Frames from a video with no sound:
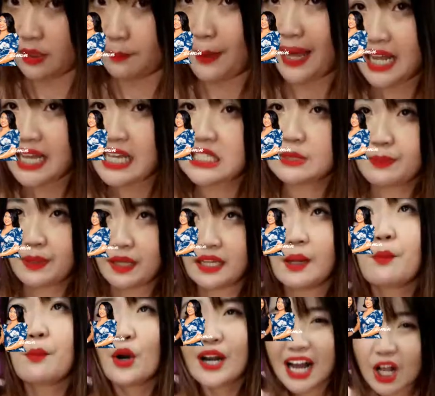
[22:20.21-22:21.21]
the palette is,
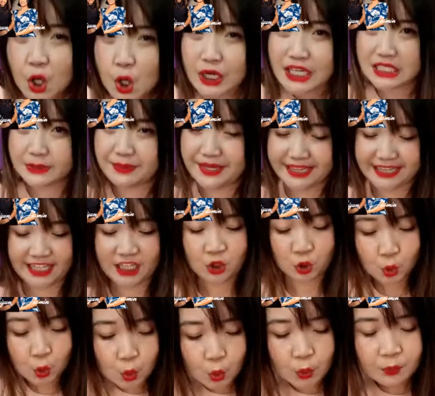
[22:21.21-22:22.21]
the product code is
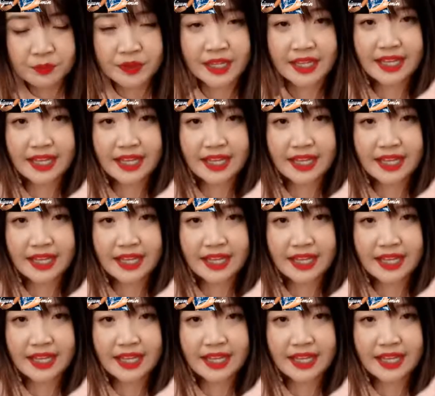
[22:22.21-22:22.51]
PT2,